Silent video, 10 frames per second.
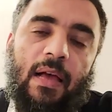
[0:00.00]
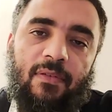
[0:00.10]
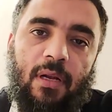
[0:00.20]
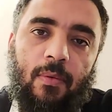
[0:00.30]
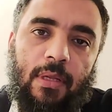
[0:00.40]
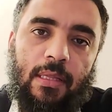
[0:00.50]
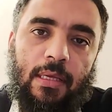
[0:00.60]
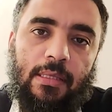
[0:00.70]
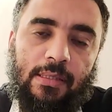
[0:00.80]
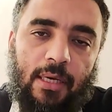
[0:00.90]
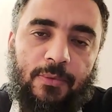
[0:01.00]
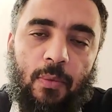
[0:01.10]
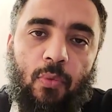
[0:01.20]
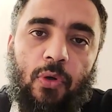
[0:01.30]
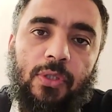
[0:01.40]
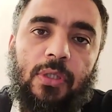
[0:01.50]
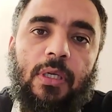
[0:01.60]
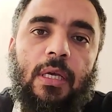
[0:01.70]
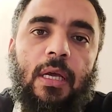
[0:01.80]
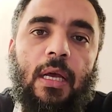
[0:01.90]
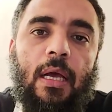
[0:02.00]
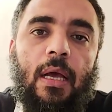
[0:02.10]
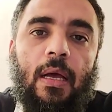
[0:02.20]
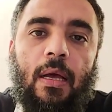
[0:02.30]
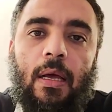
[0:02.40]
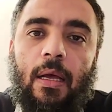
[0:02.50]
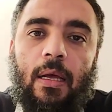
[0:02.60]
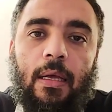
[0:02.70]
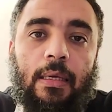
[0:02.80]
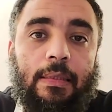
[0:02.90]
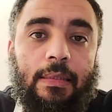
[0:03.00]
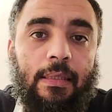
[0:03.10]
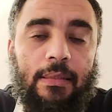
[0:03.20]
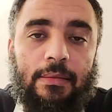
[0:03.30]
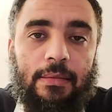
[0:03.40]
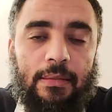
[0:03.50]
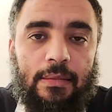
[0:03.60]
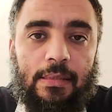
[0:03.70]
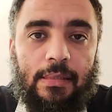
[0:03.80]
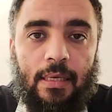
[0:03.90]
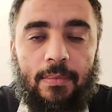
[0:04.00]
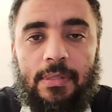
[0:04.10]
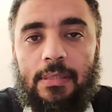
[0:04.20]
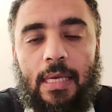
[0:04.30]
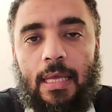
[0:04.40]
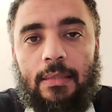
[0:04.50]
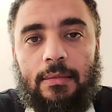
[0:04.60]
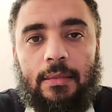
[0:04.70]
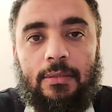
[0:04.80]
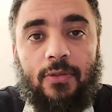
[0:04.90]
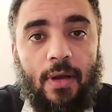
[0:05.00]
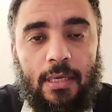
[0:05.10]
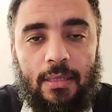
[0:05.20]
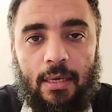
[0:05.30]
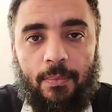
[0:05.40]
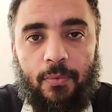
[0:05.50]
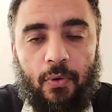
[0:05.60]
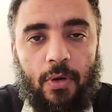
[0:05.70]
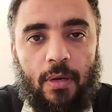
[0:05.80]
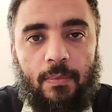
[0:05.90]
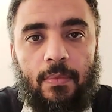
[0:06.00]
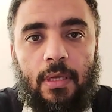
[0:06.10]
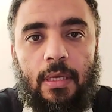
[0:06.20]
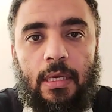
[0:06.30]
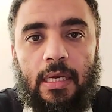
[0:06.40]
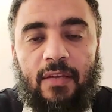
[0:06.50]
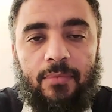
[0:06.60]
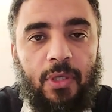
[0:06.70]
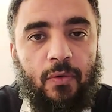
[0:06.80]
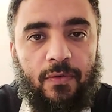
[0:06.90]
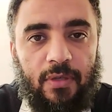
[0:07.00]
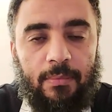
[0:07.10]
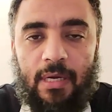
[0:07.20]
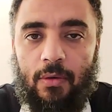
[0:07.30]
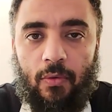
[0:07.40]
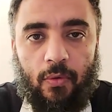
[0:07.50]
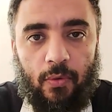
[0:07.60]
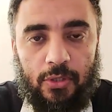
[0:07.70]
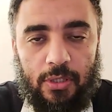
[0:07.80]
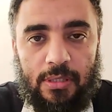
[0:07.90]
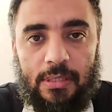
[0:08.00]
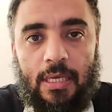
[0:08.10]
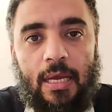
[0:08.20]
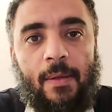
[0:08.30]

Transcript: available in the description box. Get these copies and try the program. Give me your feedback or questions.